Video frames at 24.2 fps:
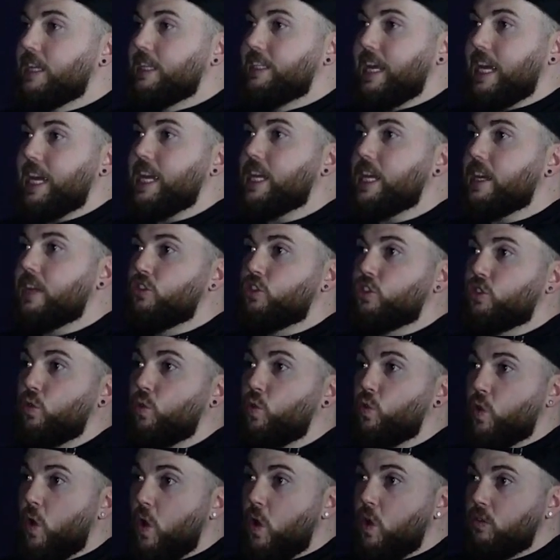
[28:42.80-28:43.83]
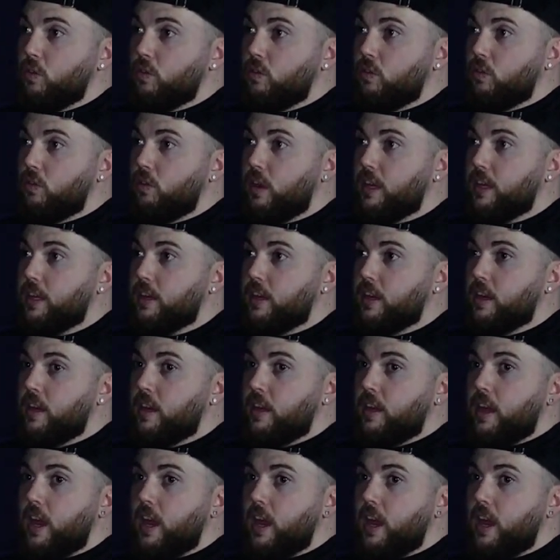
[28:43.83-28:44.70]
be taken so wrong. Mm-hmm.